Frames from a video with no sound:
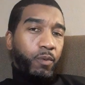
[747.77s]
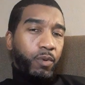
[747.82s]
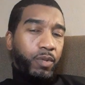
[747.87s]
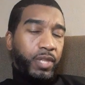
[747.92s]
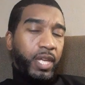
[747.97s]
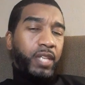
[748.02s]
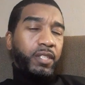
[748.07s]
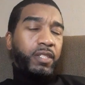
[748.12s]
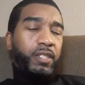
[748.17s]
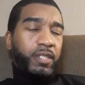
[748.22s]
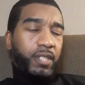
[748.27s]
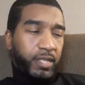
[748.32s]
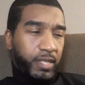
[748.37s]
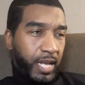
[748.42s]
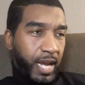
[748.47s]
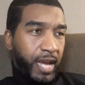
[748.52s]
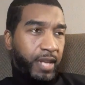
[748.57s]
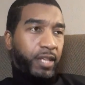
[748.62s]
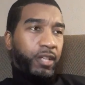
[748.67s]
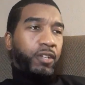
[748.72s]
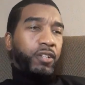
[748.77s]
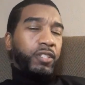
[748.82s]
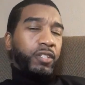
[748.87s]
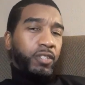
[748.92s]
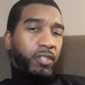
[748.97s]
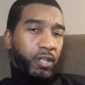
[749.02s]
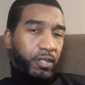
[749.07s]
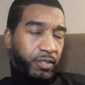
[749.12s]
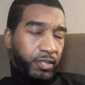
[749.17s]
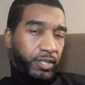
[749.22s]
Things in society are going to
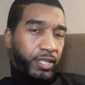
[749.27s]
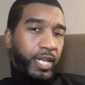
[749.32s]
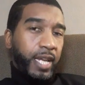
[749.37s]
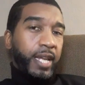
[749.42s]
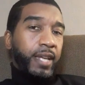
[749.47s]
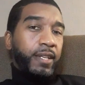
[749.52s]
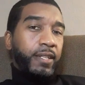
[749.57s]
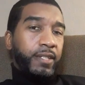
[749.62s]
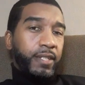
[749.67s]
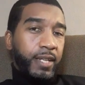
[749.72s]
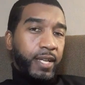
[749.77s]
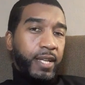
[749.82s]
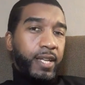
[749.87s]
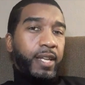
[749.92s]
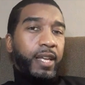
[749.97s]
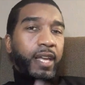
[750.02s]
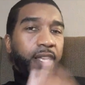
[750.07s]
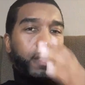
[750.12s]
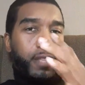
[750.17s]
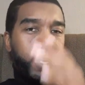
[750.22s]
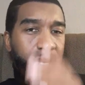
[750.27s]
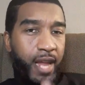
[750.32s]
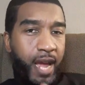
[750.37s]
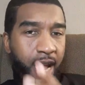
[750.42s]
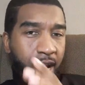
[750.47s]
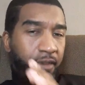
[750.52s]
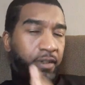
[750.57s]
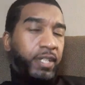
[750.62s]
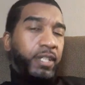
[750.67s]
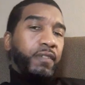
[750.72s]
start to change. And the
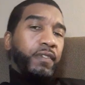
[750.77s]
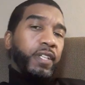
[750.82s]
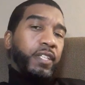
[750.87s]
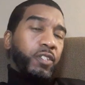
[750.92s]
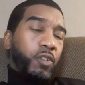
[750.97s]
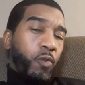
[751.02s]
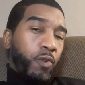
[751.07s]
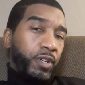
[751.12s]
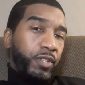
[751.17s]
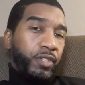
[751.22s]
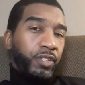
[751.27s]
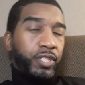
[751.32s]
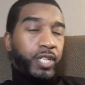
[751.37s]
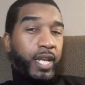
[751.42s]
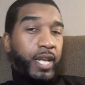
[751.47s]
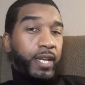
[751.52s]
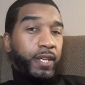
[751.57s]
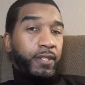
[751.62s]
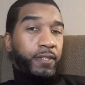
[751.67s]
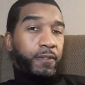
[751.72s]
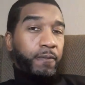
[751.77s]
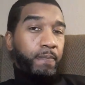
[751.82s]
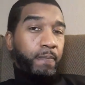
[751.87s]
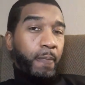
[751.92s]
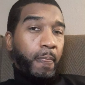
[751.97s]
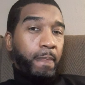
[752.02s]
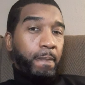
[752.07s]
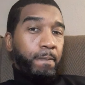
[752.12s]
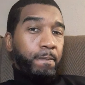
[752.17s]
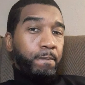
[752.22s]
narrative is going to change.
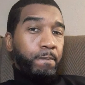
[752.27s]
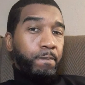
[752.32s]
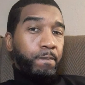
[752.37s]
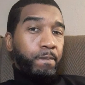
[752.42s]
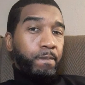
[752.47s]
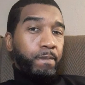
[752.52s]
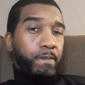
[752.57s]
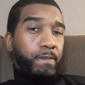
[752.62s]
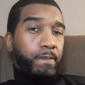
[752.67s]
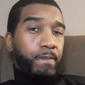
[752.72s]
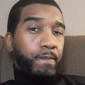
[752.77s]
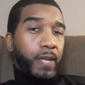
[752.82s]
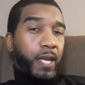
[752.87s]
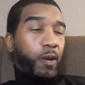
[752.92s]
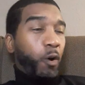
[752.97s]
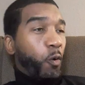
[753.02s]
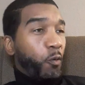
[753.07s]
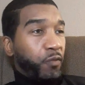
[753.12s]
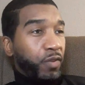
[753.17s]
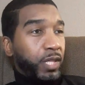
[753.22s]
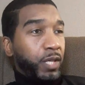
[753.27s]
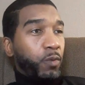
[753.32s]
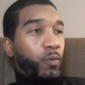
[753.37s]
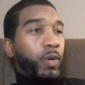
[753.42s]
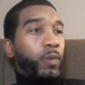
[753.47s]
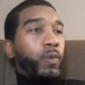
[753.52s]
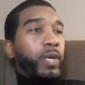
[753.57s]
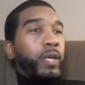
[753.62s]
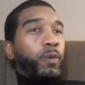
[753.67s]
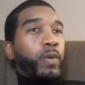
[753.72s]
And hopefully
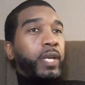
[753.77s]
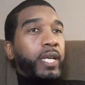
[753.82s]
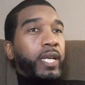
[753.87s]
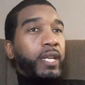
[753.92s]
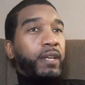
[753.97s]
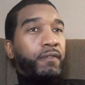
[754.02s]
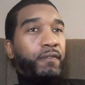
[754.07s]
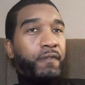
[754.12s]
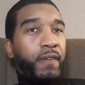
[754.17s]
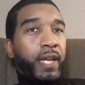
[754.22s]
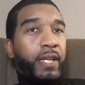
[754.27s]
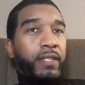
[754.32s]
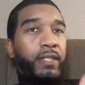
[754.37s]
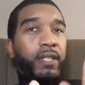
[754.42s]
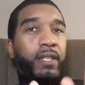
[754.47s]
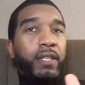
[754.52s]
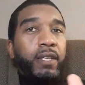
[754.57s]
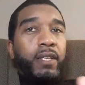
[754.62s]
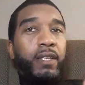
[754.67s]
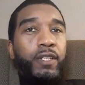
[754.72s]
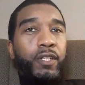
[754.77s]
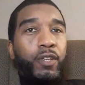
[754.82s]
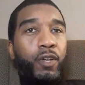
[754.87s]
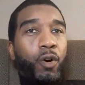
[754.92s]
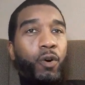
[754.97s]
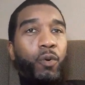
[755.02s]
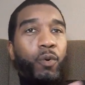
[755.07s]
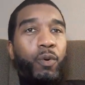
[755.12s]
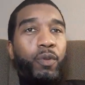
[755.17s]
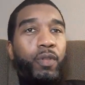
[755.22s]
we can affect,
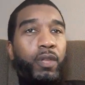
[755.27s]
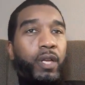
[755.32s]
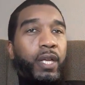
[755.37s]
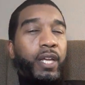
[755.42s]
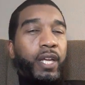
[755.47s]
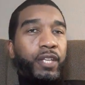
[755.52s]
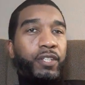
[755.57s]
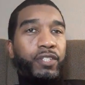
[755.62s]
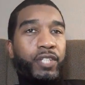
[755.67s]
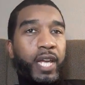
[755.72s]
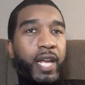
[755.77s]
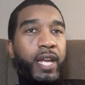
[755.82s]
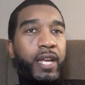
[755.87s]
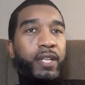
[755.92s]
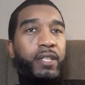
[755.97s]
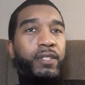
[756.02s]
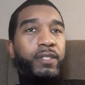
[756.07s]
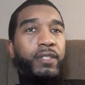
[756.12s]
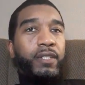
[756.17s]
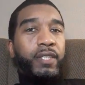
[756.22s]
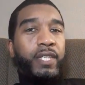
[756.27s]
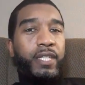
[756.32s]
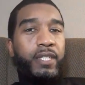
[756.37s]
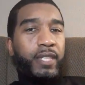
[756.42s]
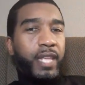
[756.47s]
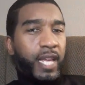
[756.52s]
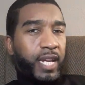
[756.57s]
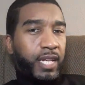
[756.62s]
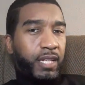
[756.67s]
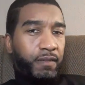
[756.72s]
and change these
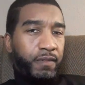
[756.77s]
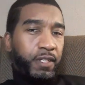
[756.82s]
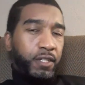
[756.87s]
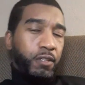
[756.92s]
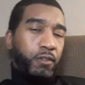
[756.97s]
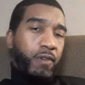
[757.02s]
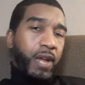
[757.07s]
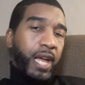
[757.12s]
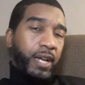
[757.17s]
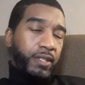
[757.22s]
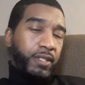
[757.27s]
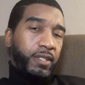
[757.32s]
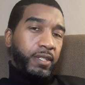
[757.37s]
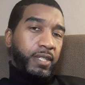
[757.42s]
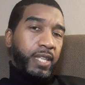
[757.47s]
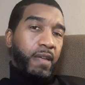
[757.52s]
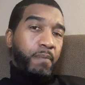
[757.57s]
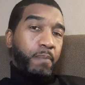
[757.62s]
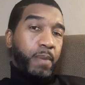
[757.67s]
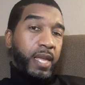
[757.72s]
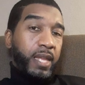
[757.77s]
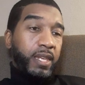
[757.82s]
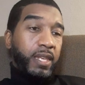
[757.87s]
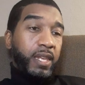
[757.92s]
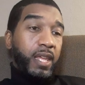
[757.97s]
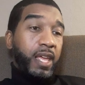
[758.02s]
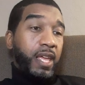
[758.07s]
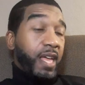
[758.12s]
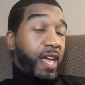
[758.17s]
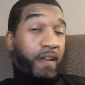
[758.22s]
negative interactions that men
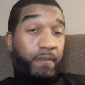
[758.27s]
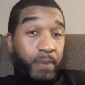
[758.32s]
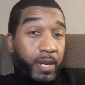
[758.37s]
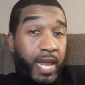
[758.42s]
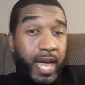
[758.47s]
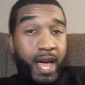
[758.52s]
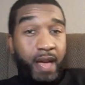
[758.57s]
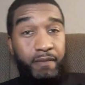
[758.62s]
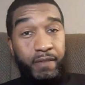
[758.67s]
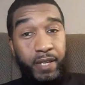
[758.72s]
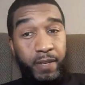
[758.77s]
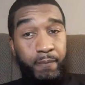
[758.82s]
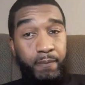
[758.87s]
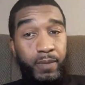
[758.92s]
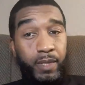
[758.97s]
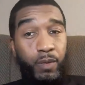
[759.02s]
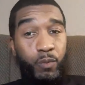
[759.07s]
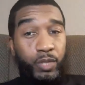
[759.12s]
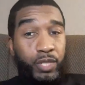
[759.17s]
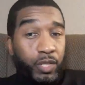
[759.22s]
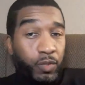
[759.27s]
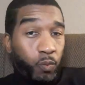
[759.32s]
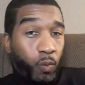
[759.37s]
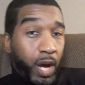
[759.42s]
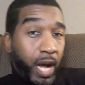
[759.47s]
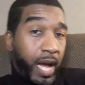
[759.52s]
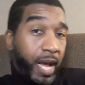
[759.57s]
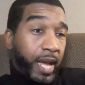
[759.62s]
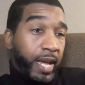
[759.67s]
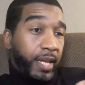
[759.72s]
have been having, which is
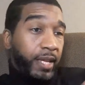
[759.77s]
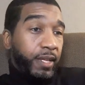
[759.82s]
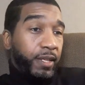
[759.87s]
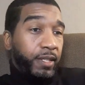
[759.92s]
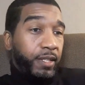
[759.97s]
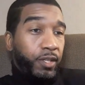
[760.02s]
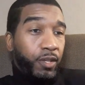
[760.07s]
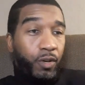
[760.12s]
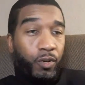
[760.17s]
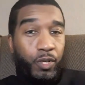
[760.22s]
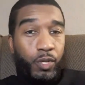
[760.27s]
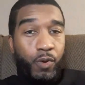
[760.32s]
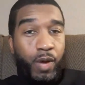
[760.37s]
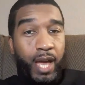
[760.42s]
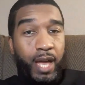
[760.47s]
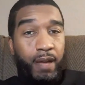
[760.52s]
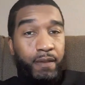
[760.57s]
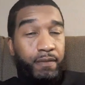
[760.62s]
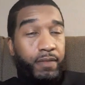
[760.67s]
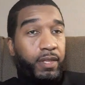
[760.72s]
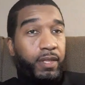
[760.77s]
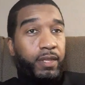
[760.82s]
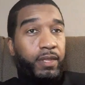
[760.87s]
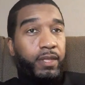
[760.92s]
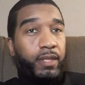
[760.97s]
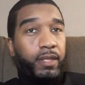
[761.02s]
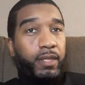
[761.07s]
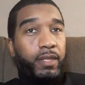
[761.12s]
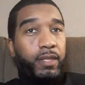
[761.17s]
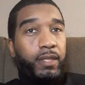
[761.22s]
why, you have
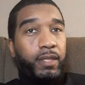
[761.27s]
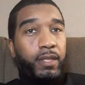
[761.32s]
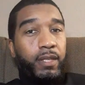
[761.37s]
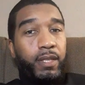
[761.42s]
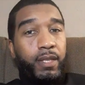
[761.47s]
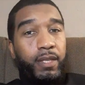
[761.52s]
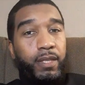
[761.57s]
the